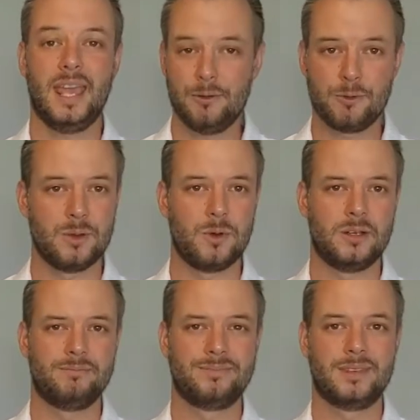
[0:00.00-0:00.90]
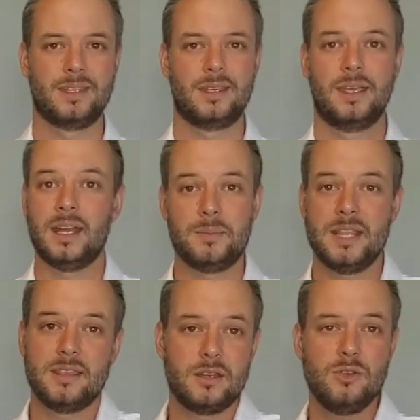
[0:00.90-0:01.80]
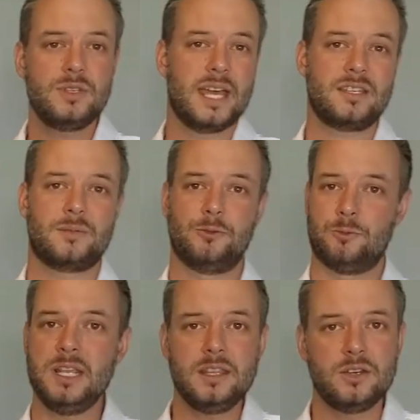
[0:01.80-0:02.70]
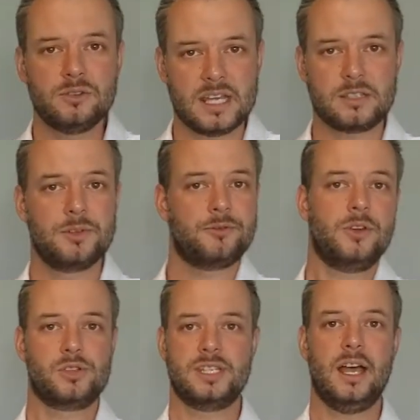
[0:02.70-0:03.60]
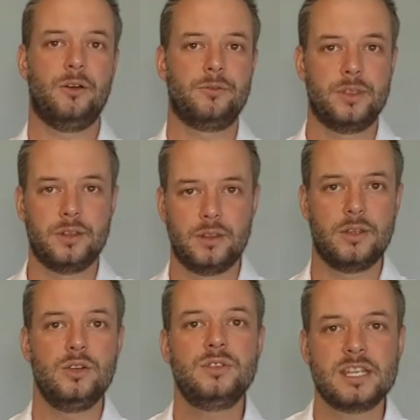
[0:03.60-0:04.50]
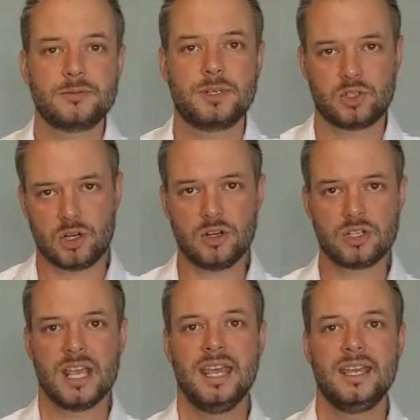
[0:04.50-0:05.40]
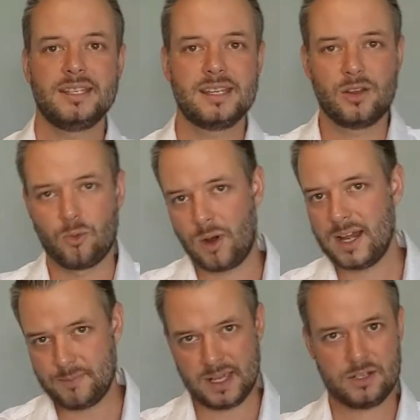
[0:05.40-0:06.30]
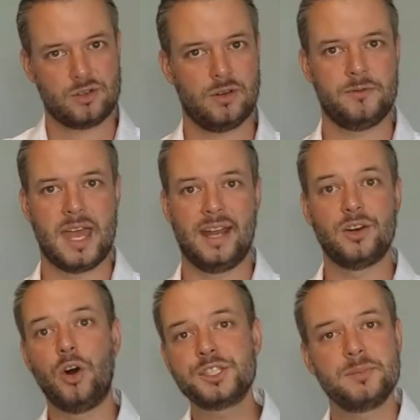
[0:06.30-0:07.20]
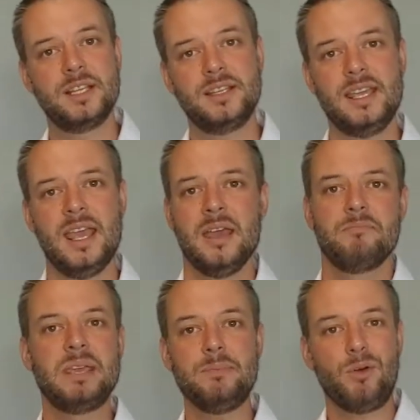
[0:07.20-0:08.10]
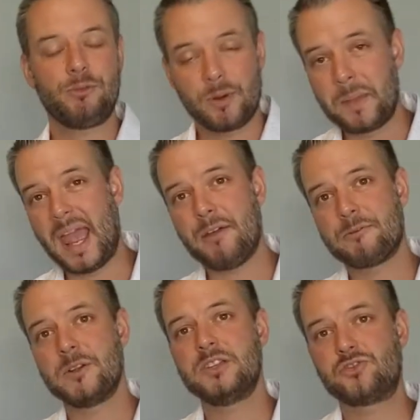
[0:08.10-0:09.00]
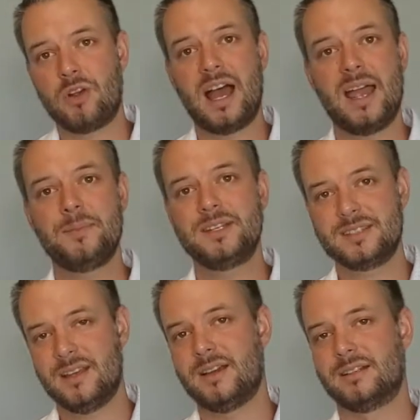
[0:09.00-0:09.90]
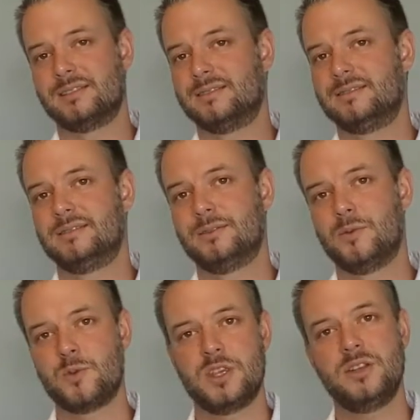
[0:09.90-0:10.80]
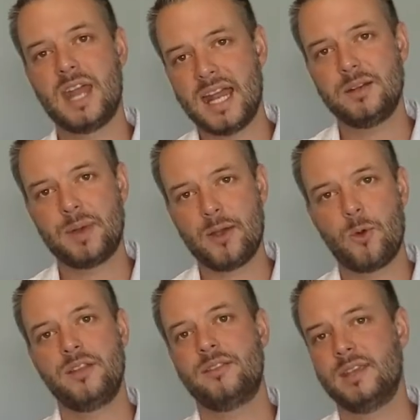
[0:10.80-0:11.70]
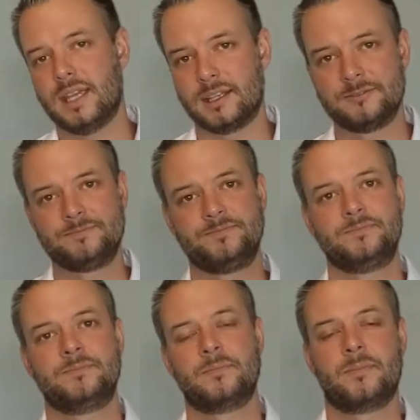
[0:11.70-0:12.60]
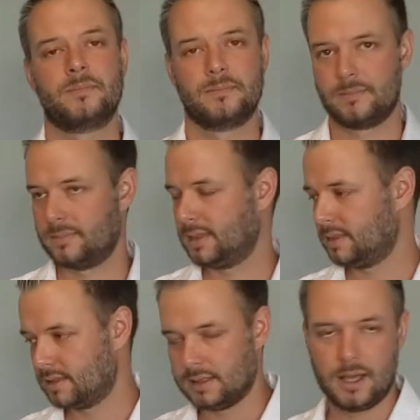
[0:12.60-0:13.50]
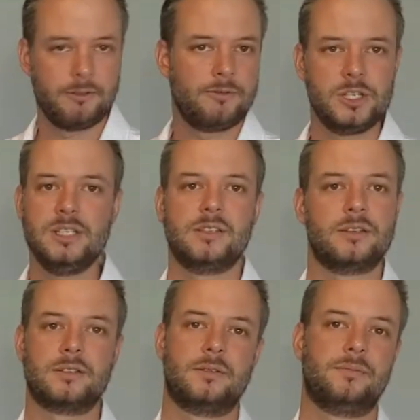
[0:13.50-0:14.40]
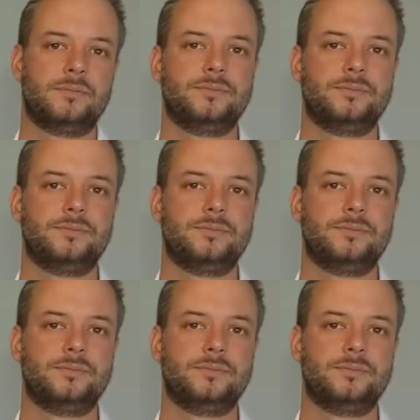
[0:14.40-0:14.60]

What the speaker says: Everyone. And I mean, the New Testament, read the New Testament for yourself. The New Testament church is a great picture of that. Ultimately, people from every tribe and tongue were united by one thing: the love of Jesus.